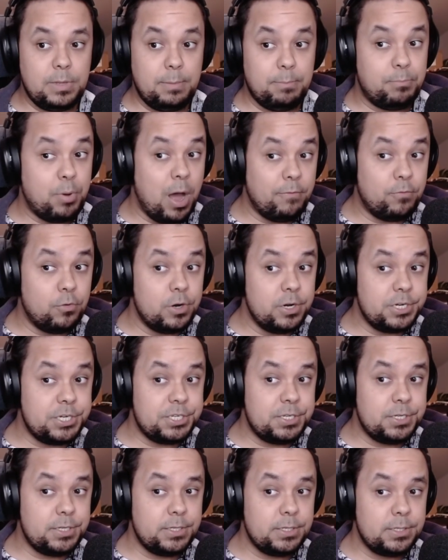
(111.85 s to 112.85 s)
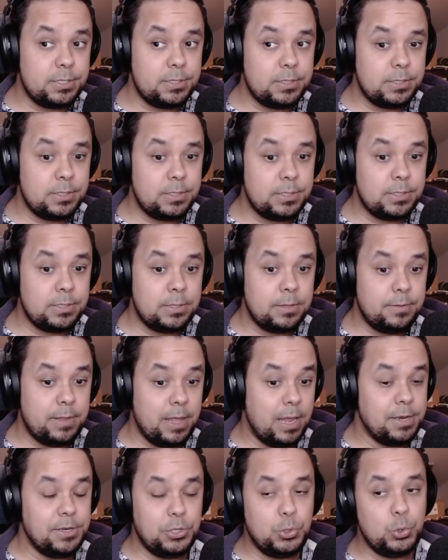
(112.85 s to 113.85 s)
impoverished,
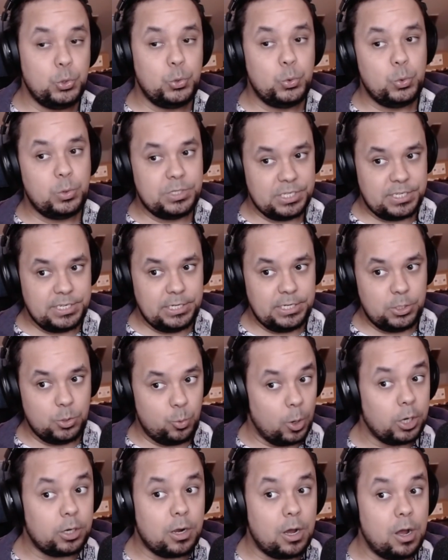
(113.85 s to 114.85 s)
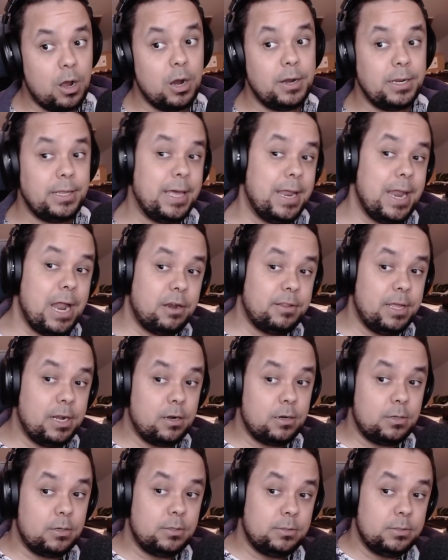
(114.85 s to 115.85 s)
then you just need to work hard and get out of
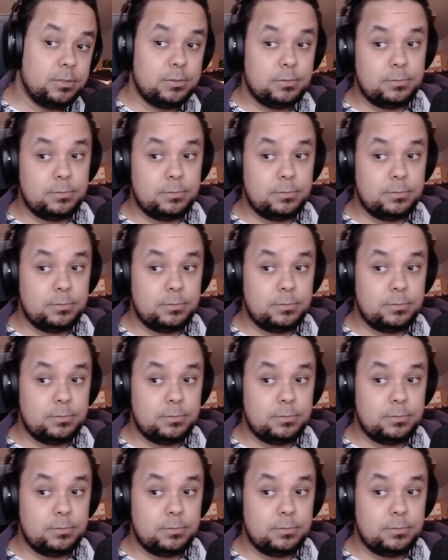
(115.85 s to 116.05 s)
there.